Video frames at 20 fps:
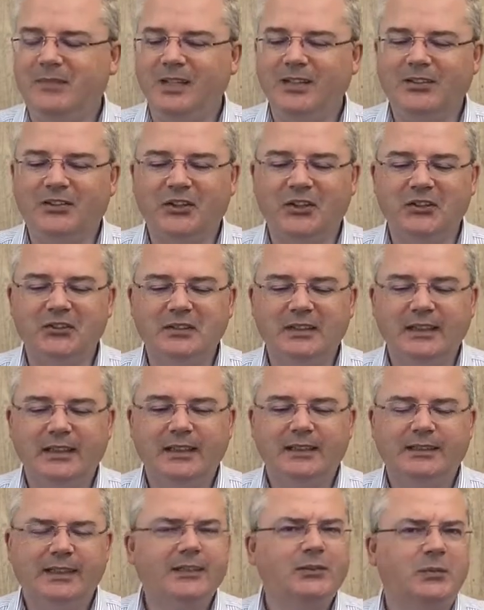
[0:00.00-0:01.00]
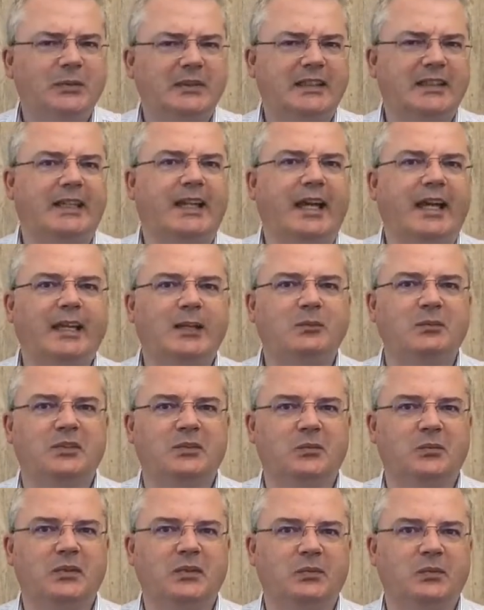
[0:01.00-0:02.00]
So that's what the game
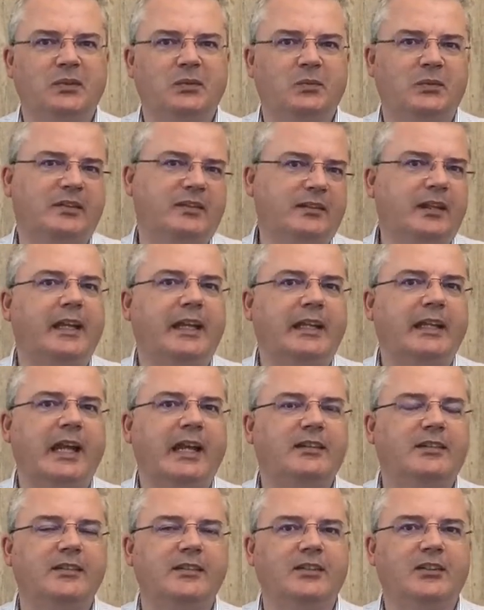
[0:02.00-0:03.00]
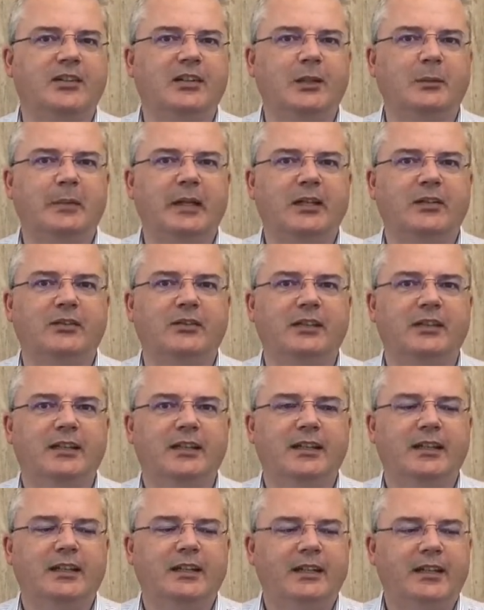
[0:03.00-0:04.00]
was in essence all about.
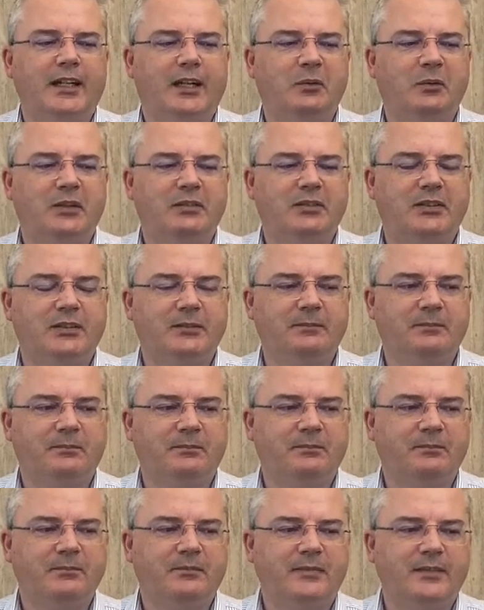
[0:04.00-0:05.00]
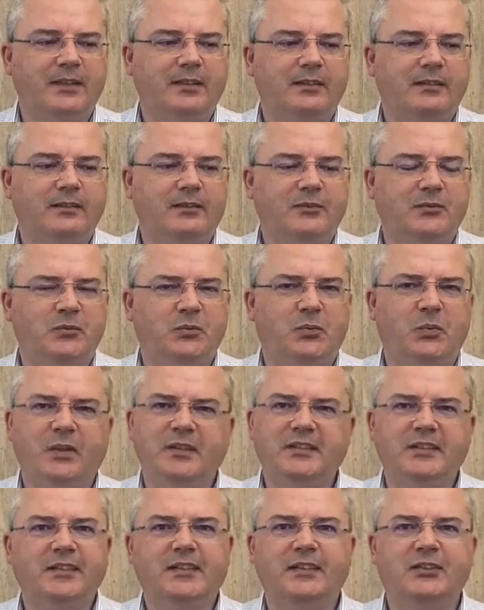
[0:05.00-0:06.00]
However,
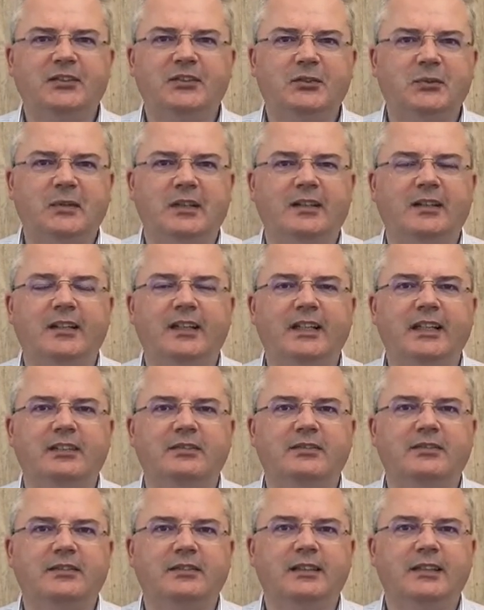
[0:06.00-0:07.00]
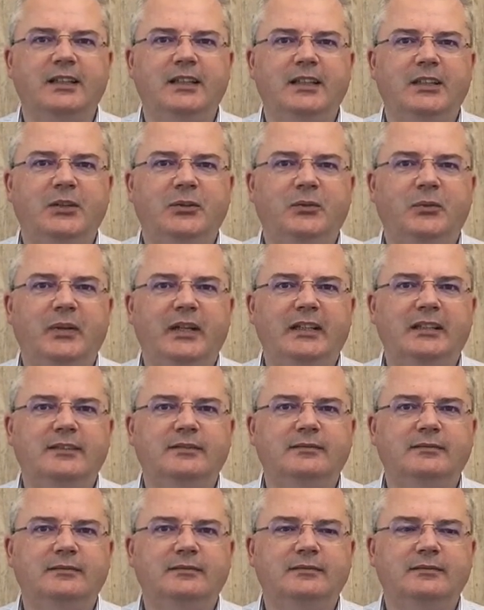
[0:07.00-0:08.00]
what's it got to do with our life?
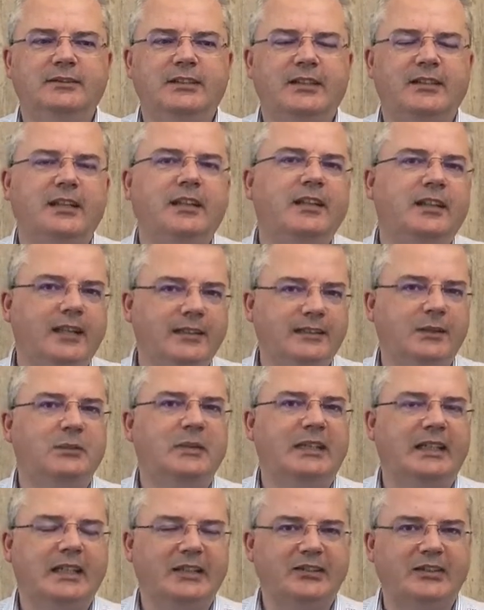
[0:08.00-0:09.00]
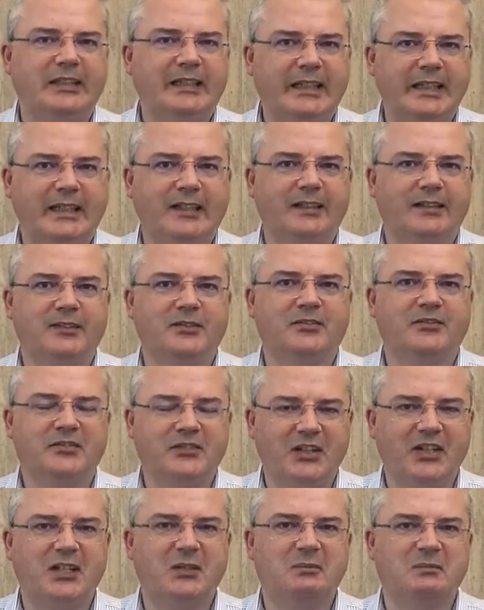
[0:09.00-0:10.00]
Well, there's a lot that we can actually learn
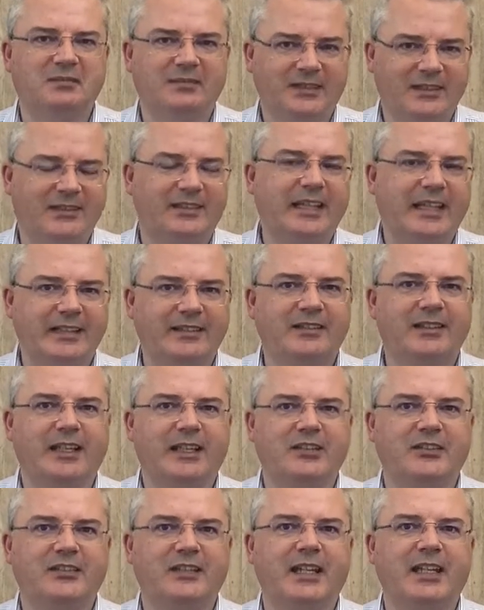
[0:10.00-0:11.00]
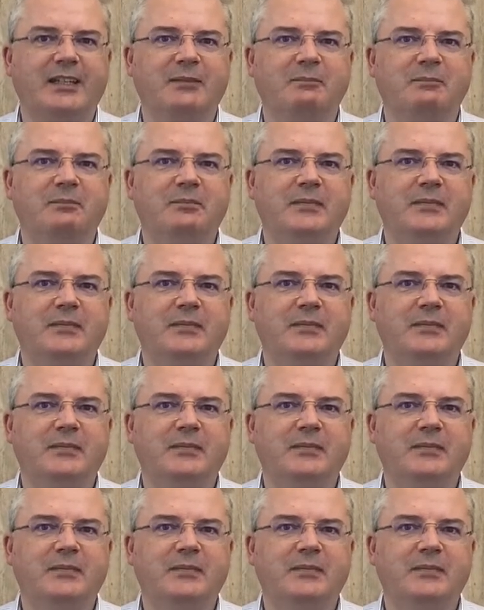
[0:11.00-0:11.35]
from the Snakes and Ladders game.